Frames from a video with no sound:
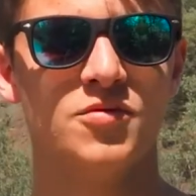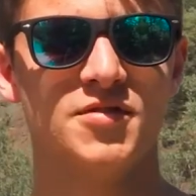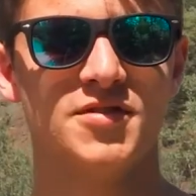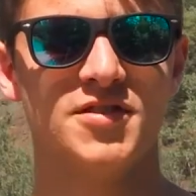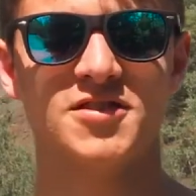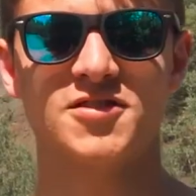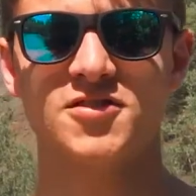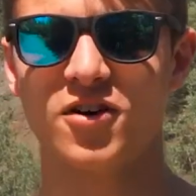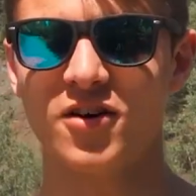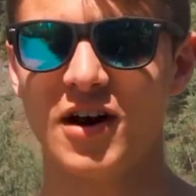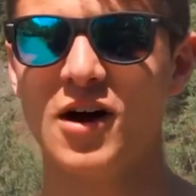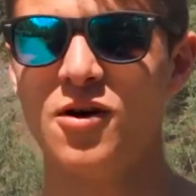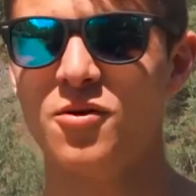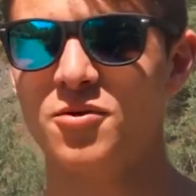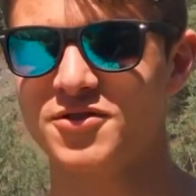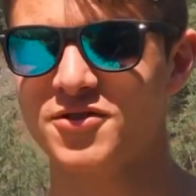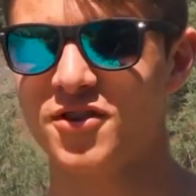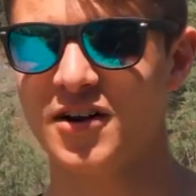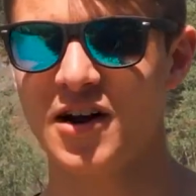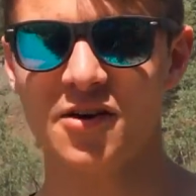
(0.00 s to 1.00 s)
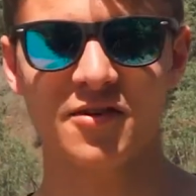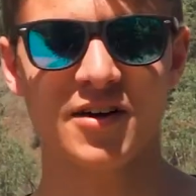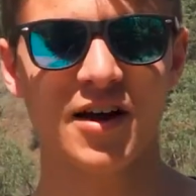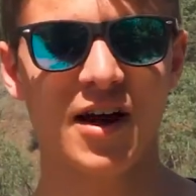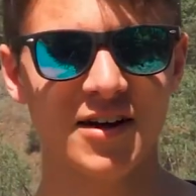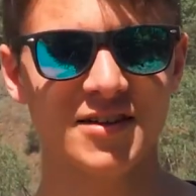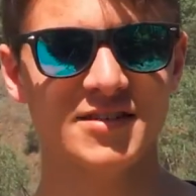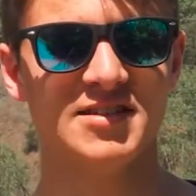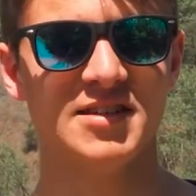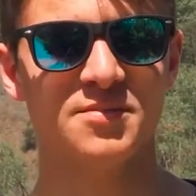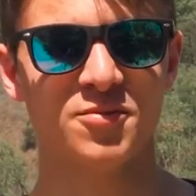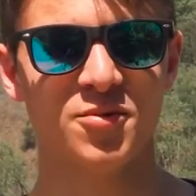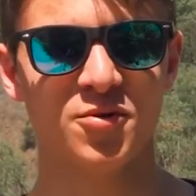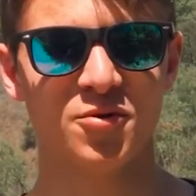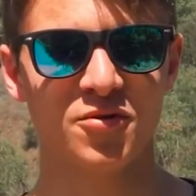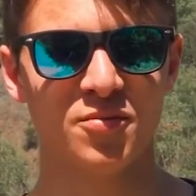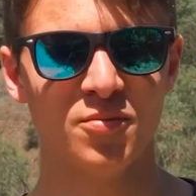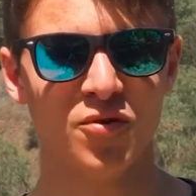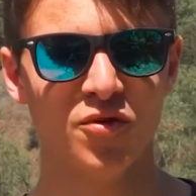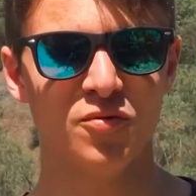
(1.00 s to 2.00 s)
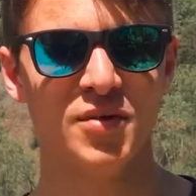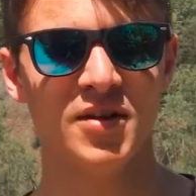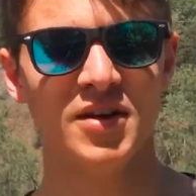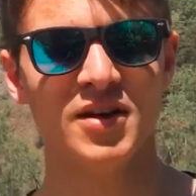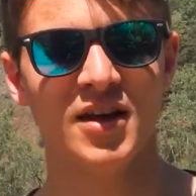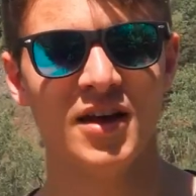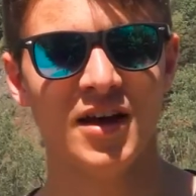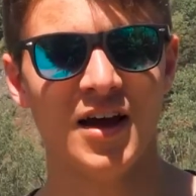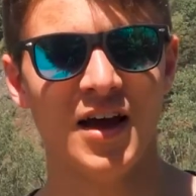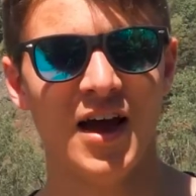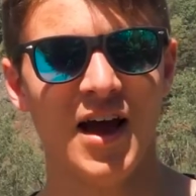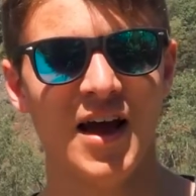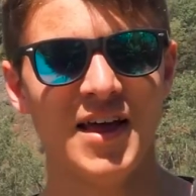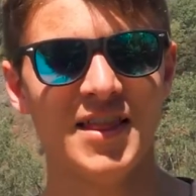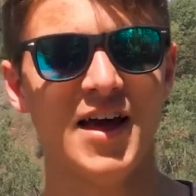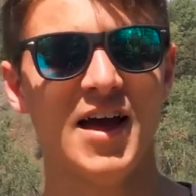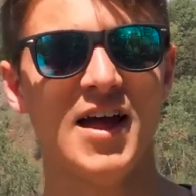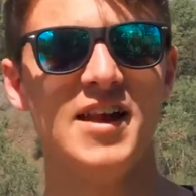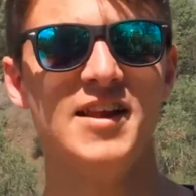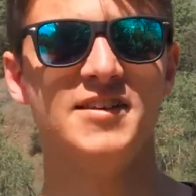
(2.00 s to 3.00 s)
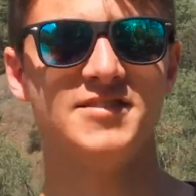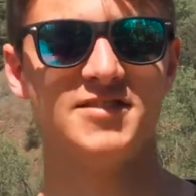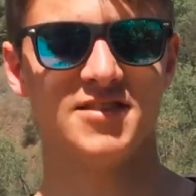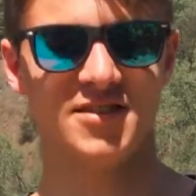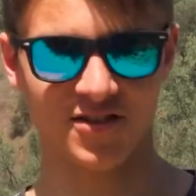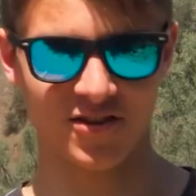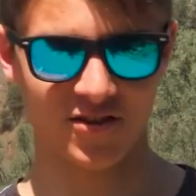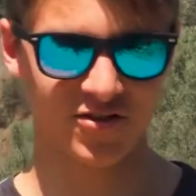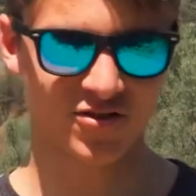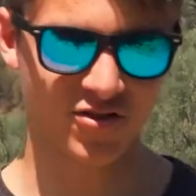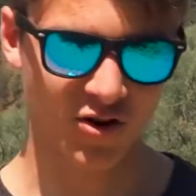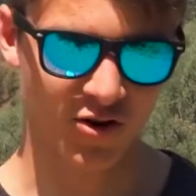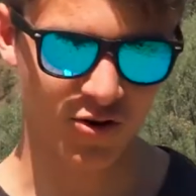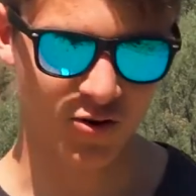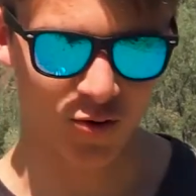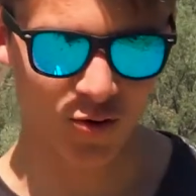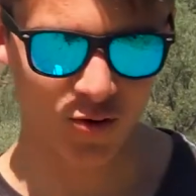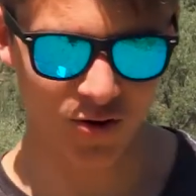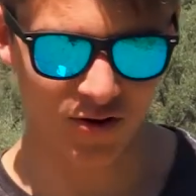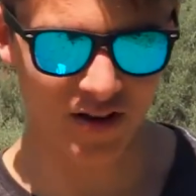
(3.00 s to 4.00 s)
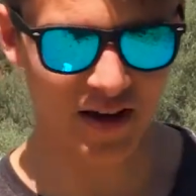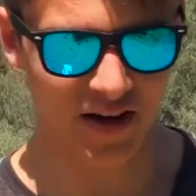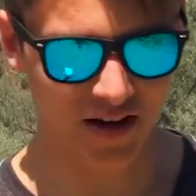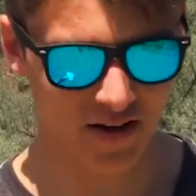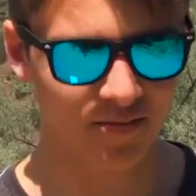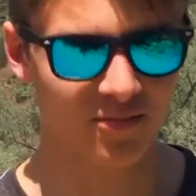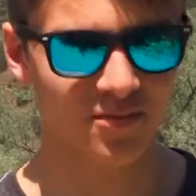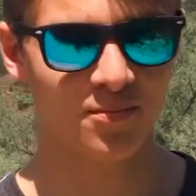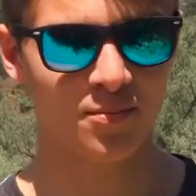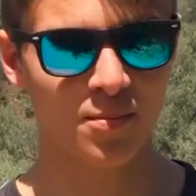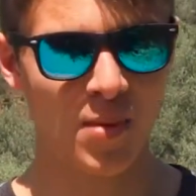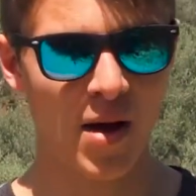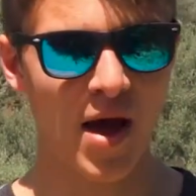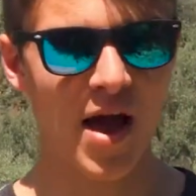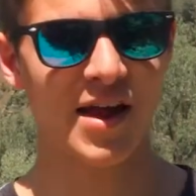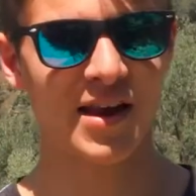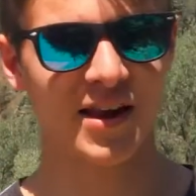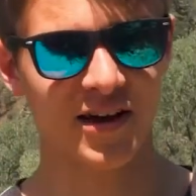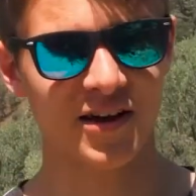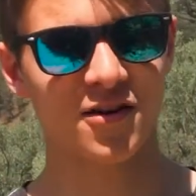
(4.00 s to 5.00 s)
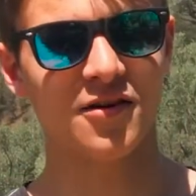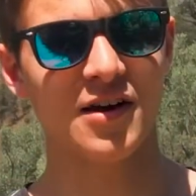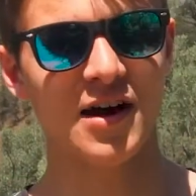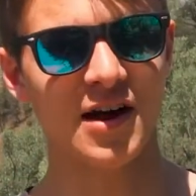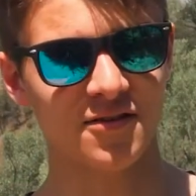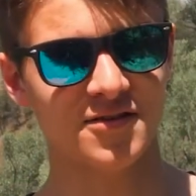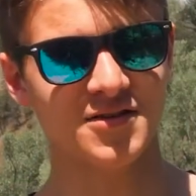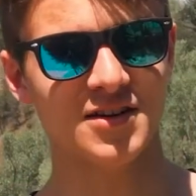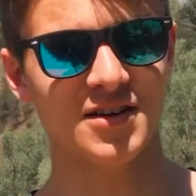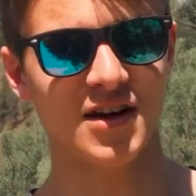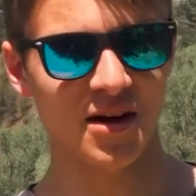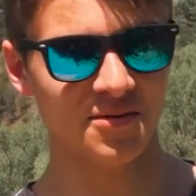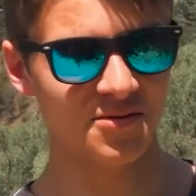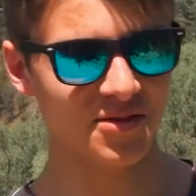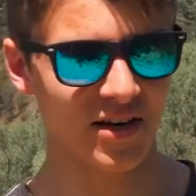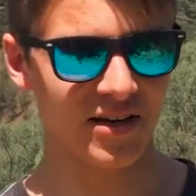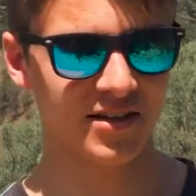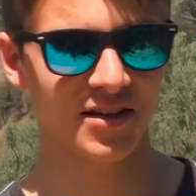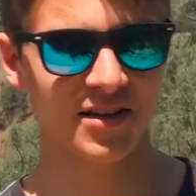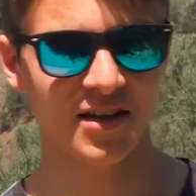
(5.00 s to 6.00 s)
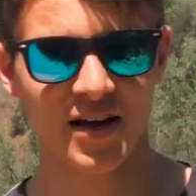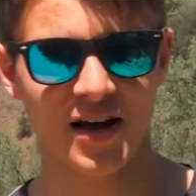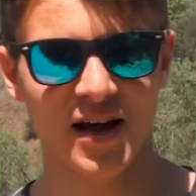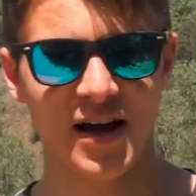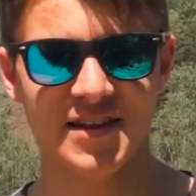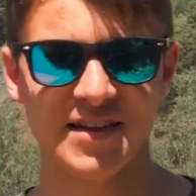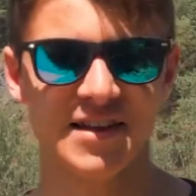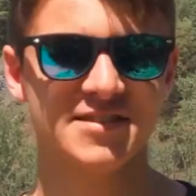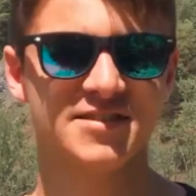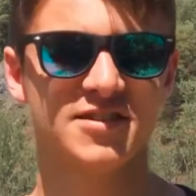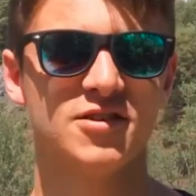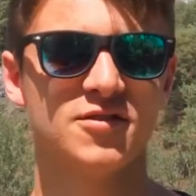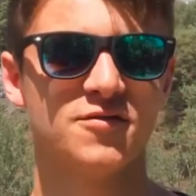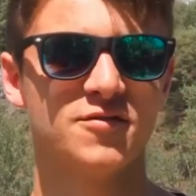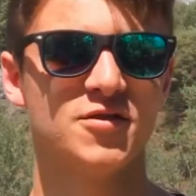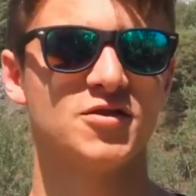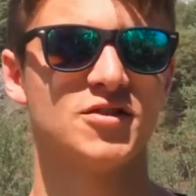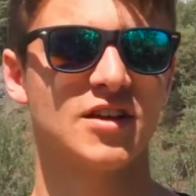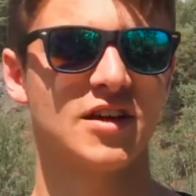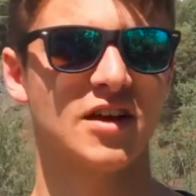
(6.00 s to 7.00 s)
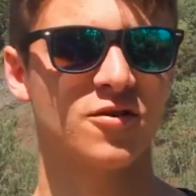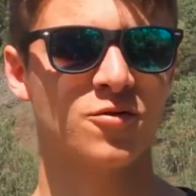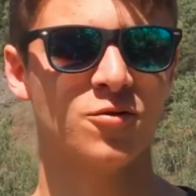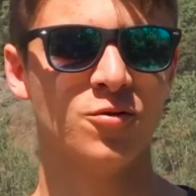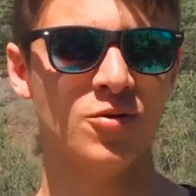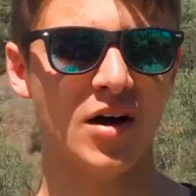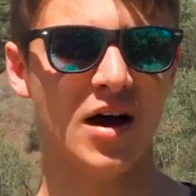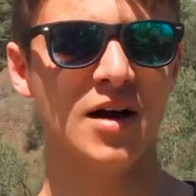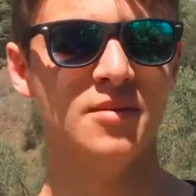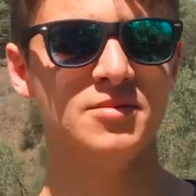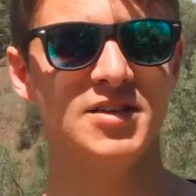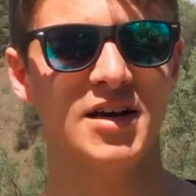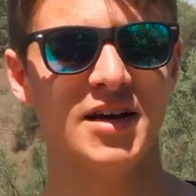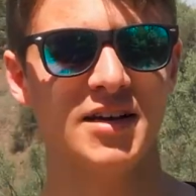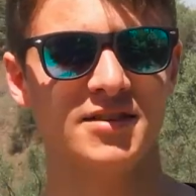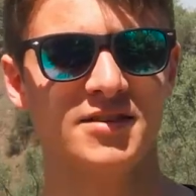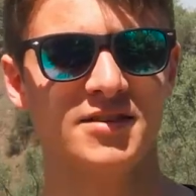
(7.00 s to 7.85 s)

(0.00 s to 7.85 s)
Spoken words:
to start out, we'll start out kind of simple with movement, and that is the circle, or like panning around an object. And that's good if there's like a cool object.